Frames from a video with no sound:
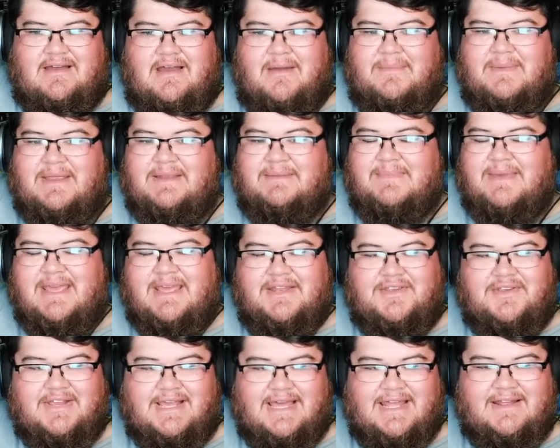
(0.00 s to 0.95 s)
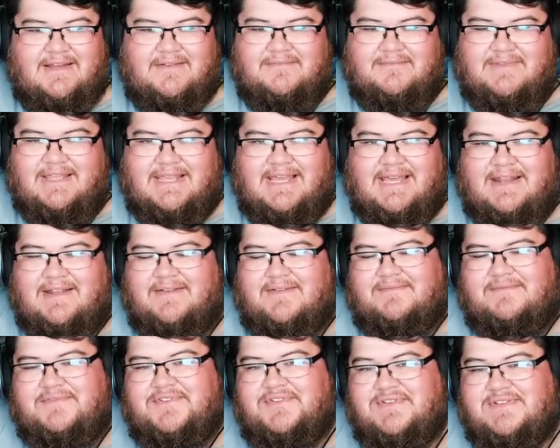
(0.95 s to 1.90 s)
mean, man, you gotta, they gotta
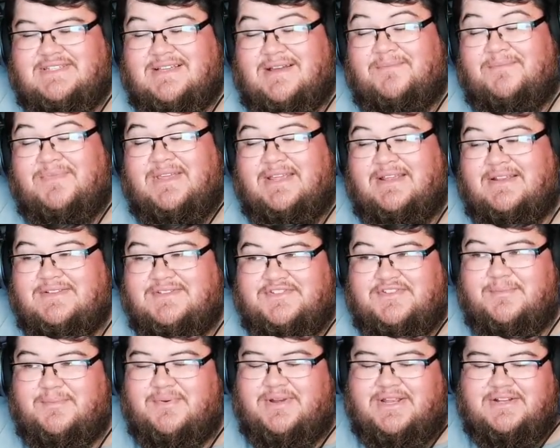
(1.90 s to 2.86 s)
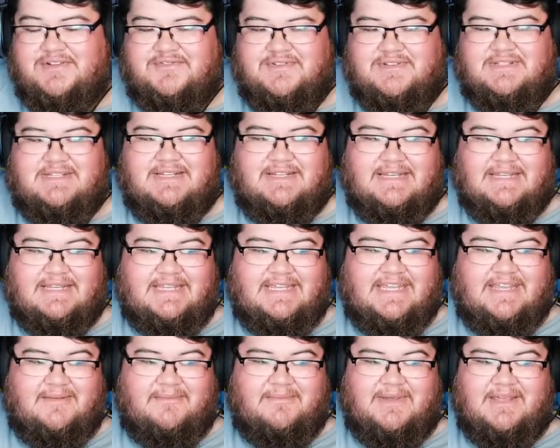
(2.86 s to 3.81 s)
do something super interesting to
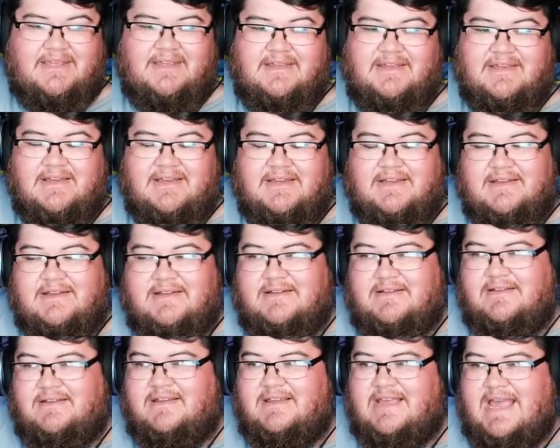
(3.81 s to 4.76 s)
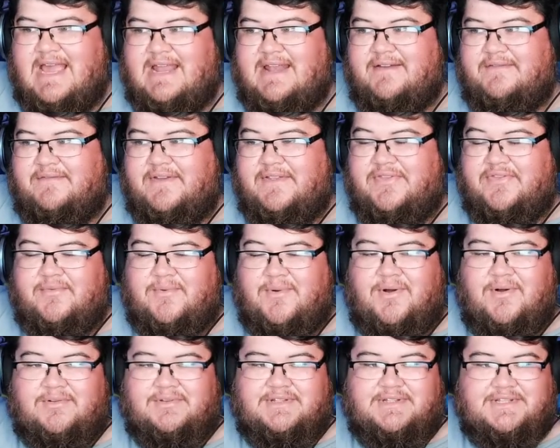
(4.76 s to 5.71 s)
keep me kind of
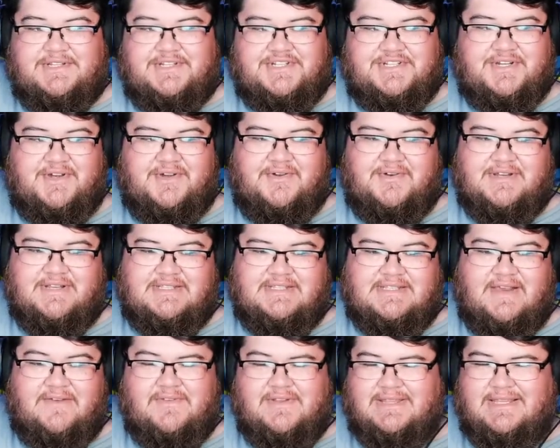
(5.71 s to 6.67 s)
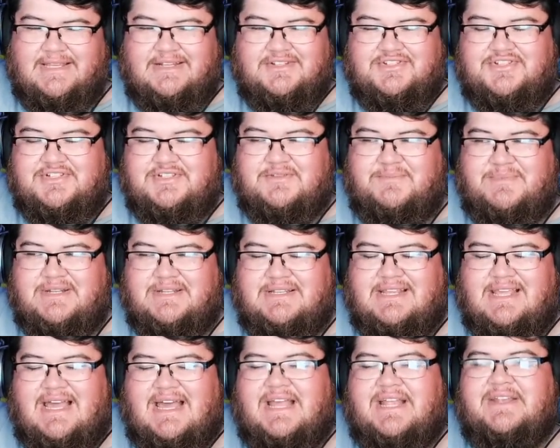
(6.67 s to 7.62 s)
enthralled in the show, because everything's just been
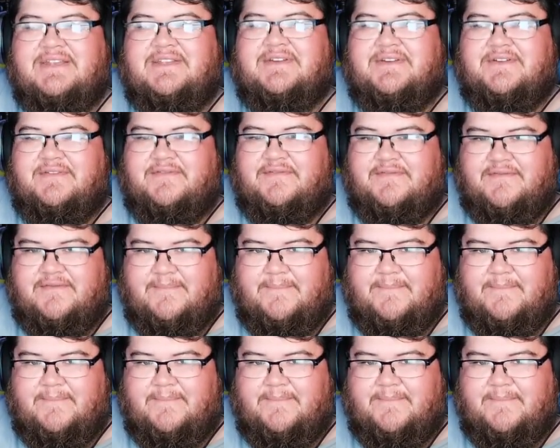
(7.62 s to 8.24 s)
kind of